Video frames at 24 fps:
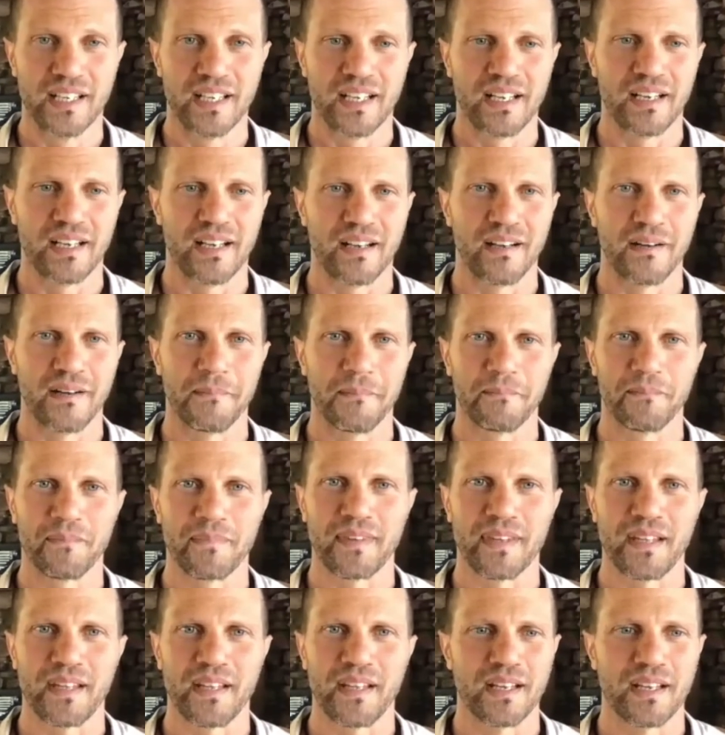
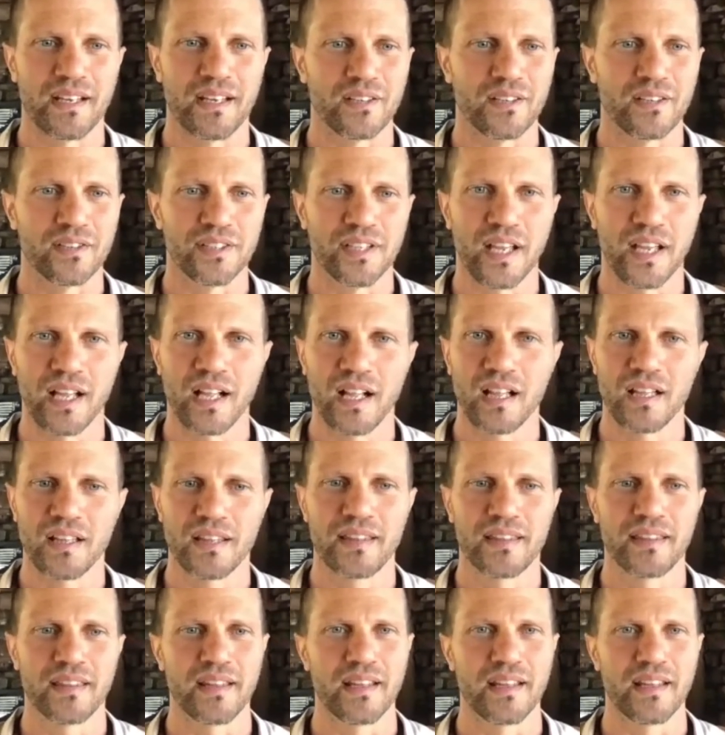a good
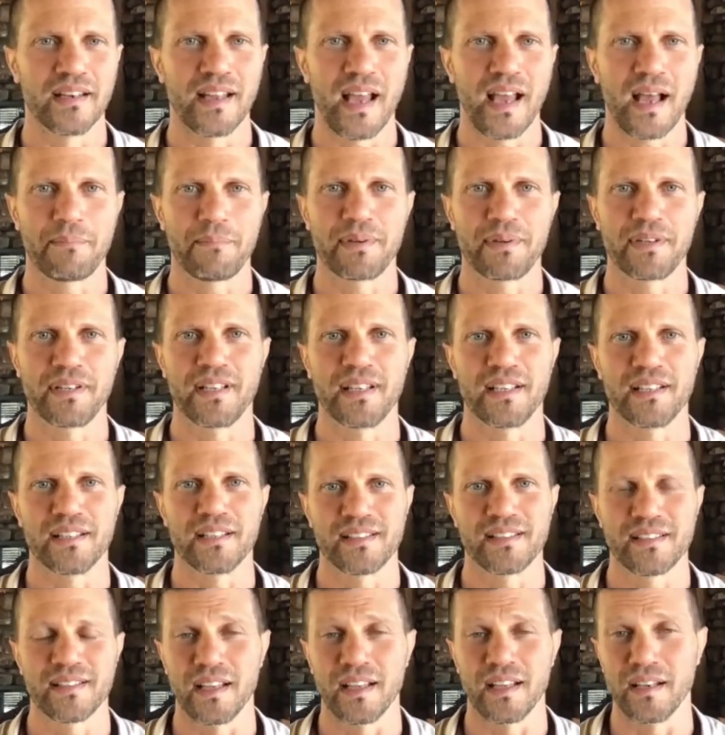health and
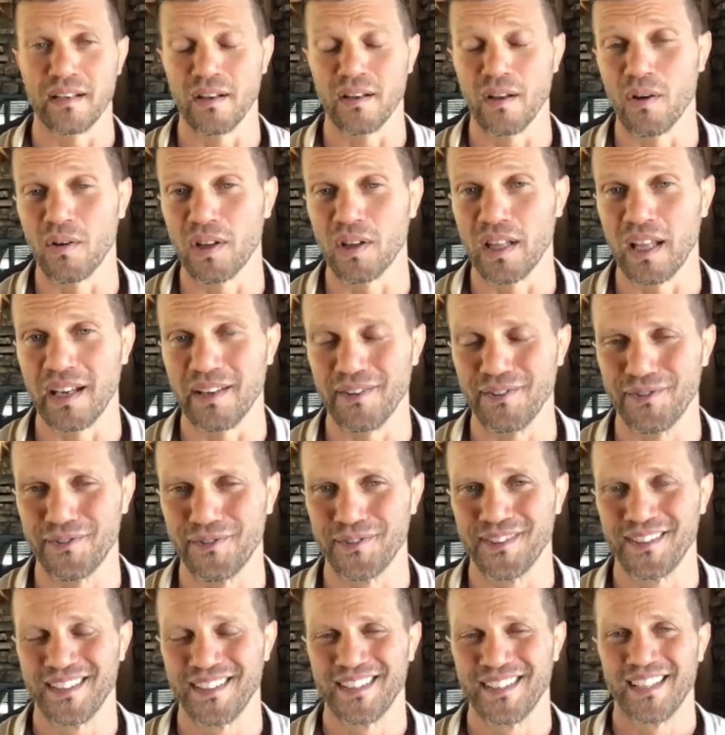happiness and long life.
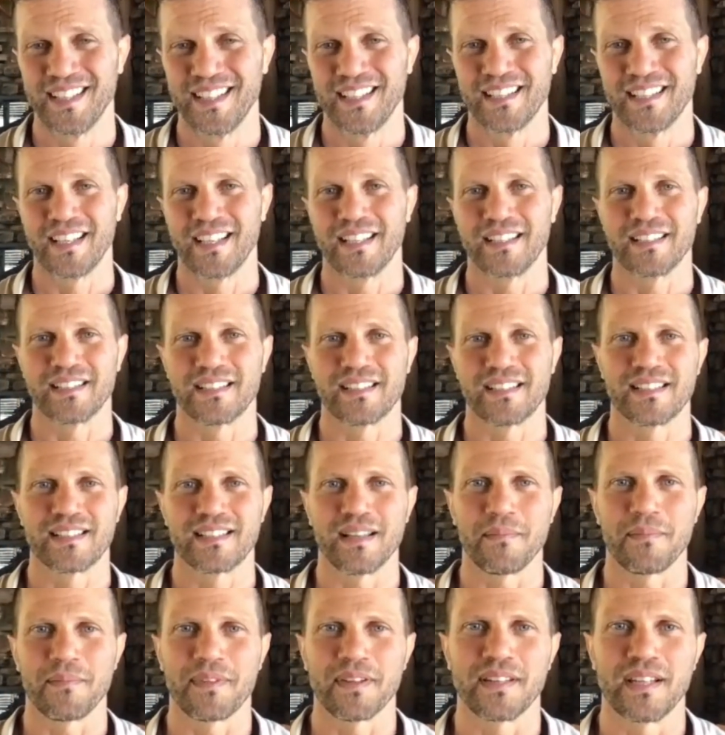Yeah, this is
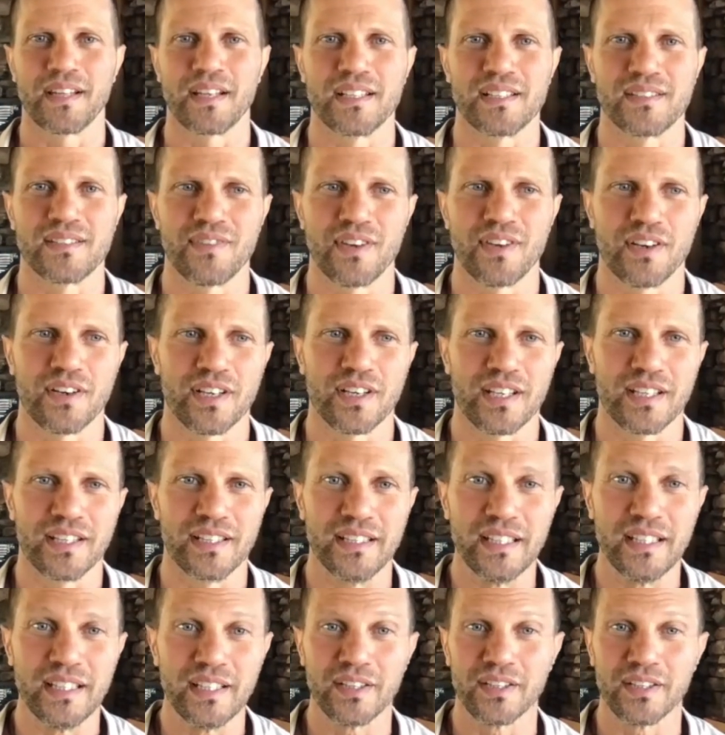something that is very
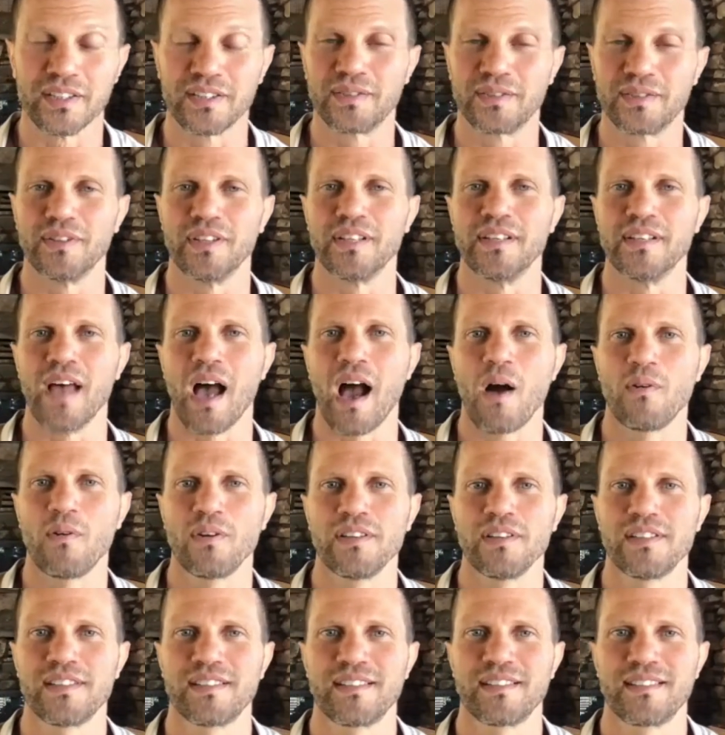dear to the
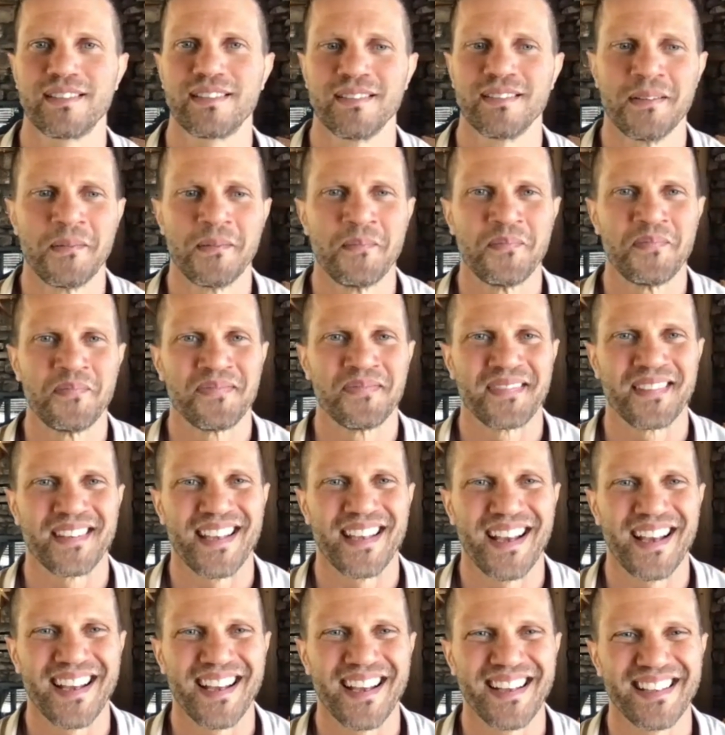Taoists.
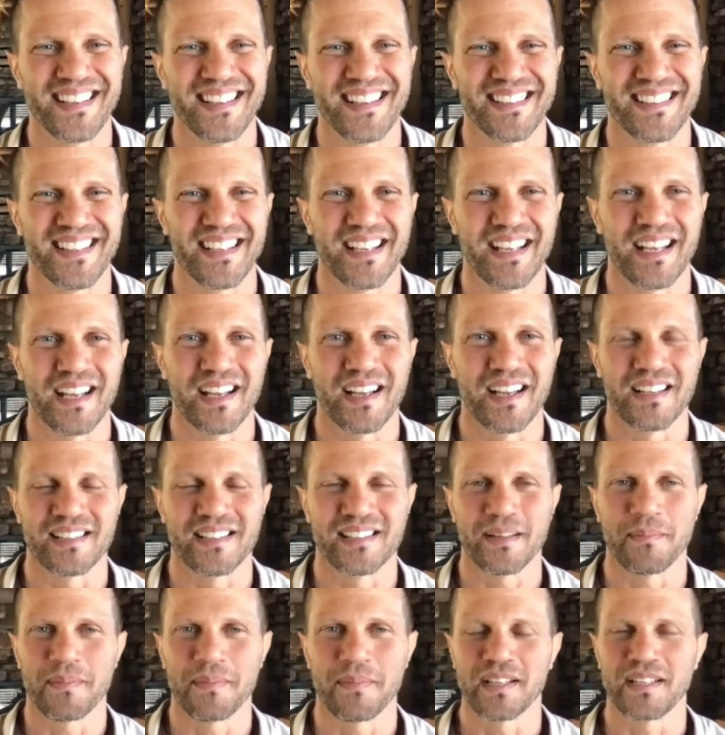Yeah, and
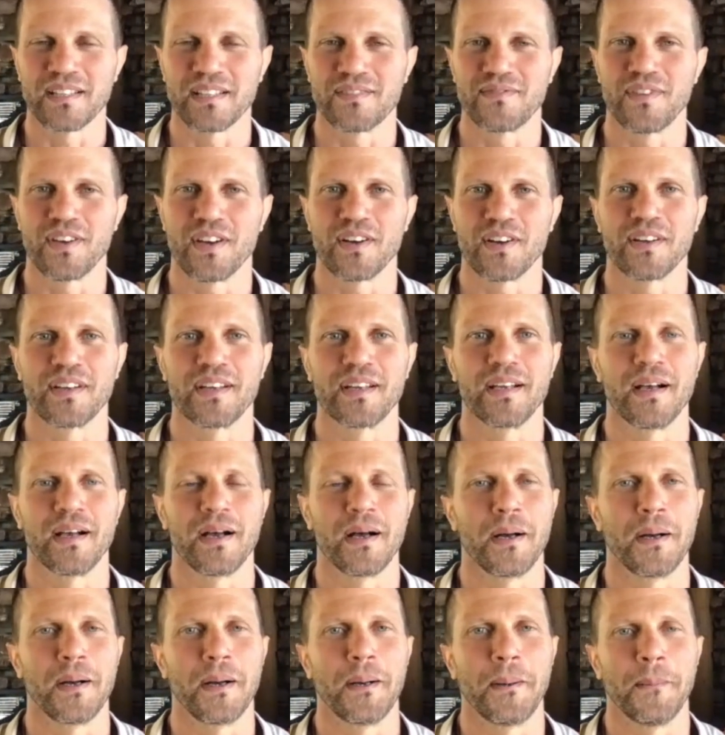something is very,
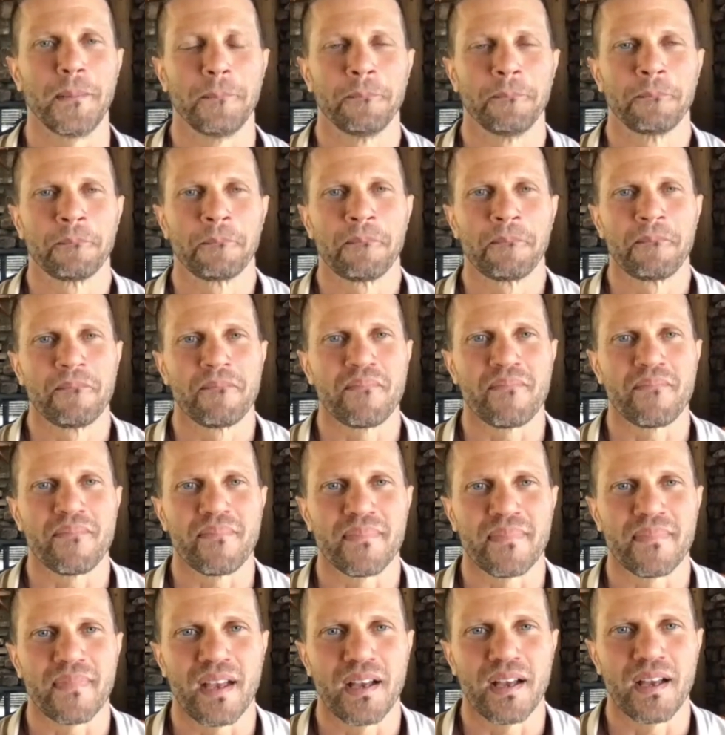
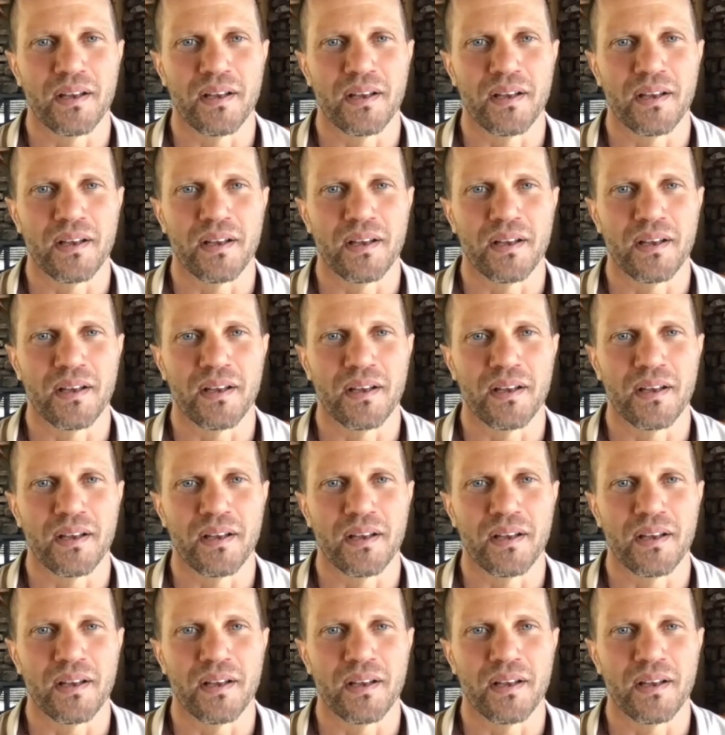an